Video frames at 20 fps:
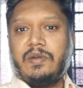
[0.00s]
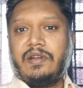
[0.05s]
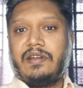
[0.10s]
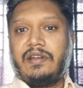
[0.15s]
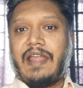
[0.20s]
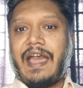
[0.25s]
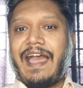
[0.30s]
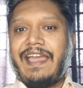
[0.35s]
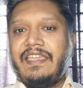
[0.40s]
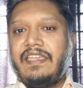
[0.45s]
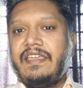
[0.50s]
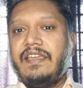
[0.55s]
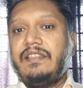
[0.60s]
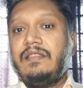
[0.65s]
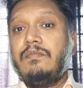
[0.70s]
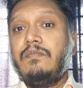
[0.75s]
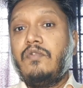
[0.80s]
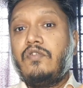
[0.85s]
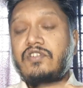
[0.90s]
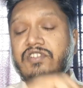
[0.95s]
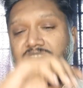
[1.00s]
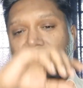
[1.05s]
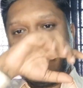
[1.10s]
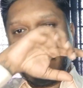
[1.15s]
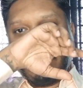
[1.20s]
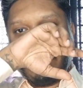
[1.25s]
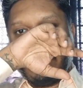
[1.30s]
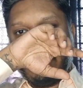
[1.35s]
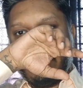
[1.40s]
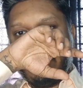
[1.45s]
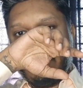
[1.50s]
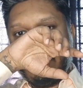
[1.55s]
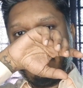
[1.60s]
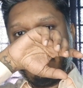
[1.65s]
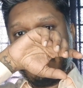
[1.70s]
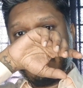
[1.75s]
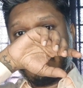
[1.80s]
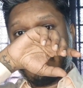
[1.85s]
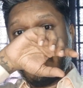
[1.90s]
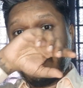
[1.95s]
but I get more similarity
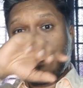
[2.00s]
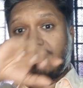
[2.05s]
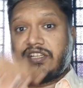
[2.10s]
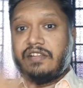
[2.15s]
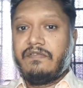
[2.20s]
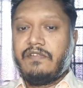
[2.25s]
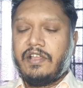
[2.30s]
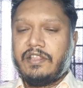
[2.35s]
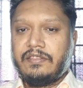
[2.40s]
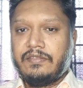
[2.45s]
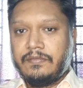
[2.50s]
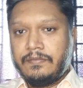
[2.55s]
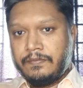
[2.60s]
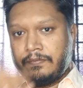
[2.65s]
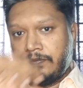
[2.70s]
with Hacivat.